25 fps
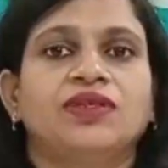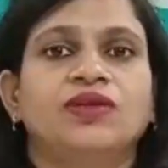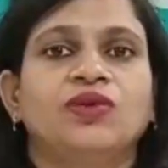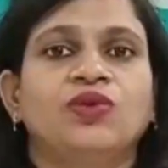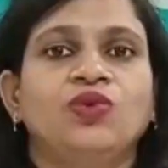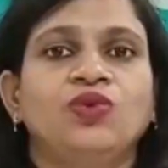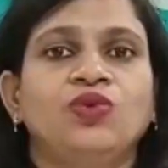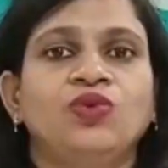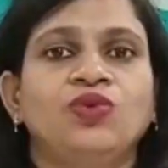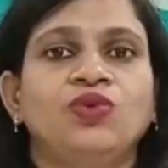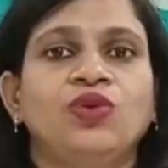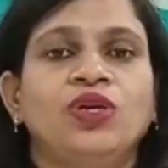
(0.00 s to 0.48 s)

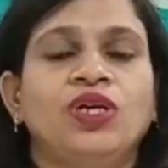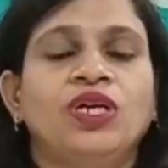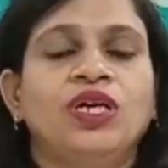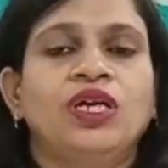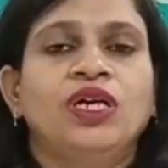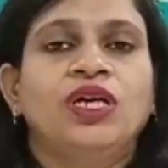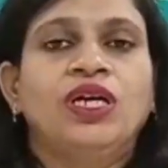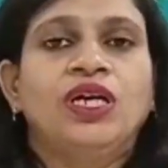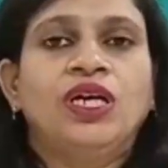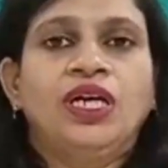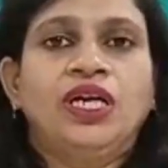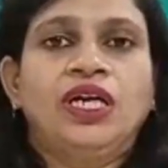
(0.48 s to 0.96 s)
who
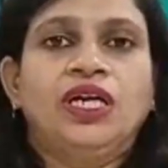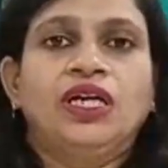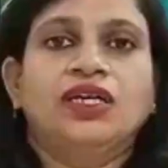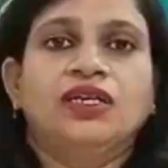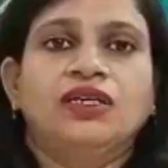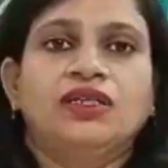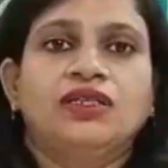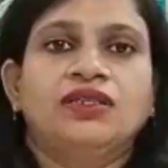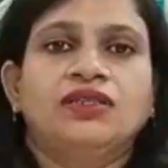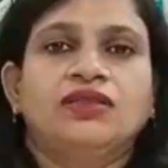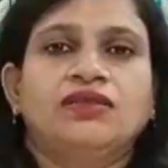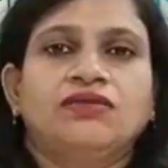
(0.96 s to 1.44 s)

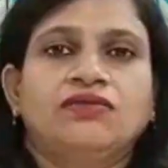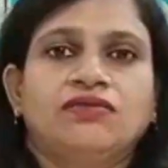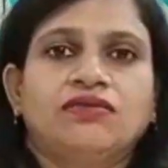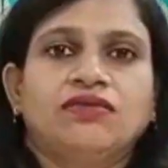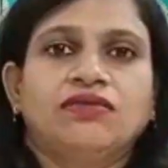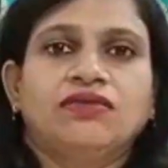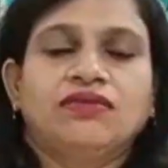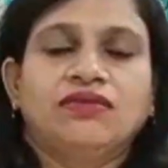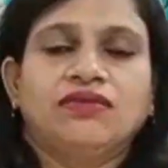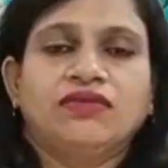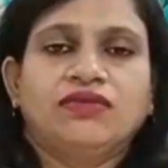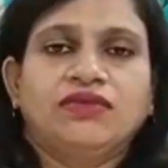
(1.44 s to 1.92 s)
are
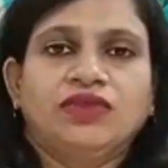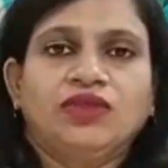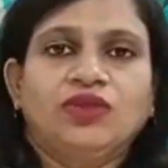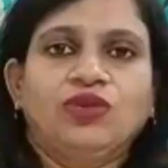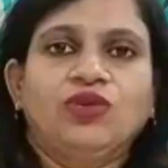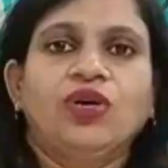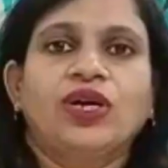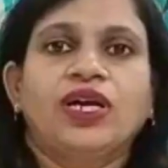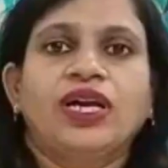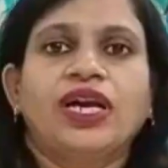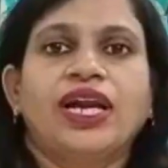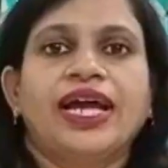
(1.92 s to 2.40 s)

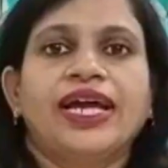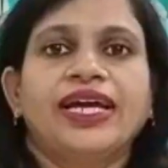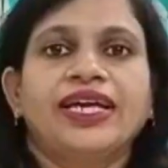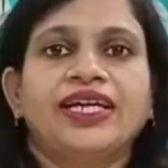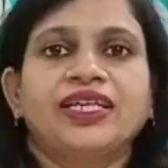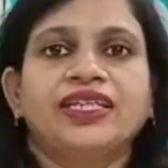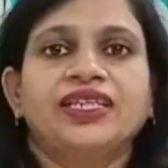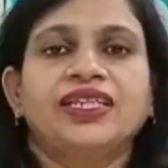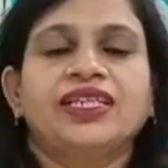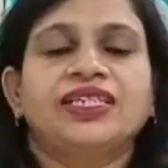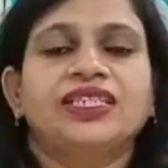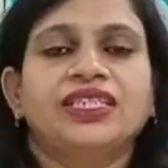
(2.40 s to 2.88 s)

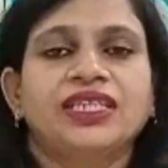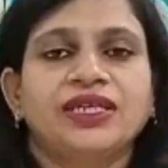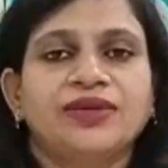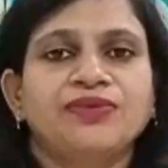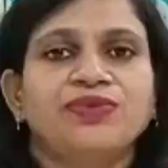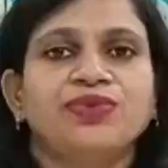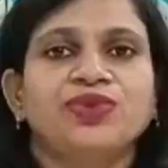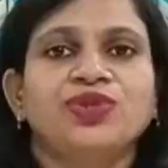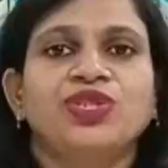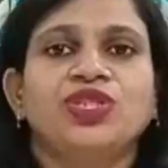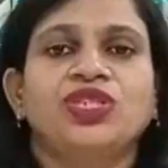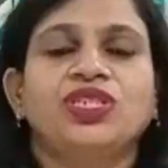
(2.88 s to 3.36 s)
lying in the
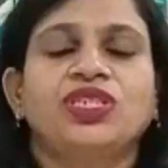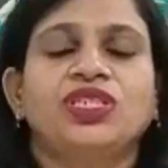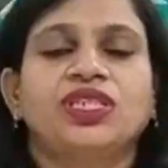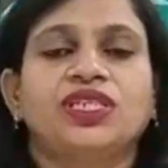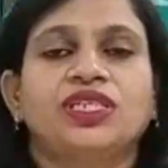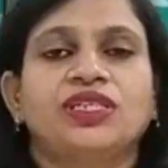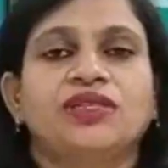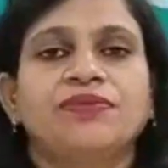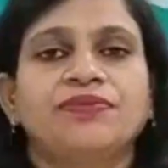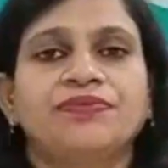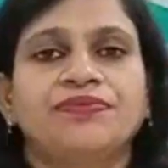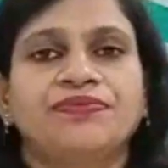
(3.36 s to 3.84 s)
same
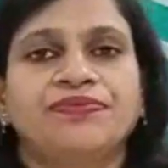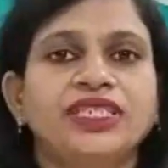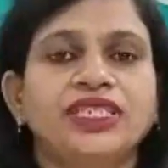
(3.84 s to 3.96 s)
position.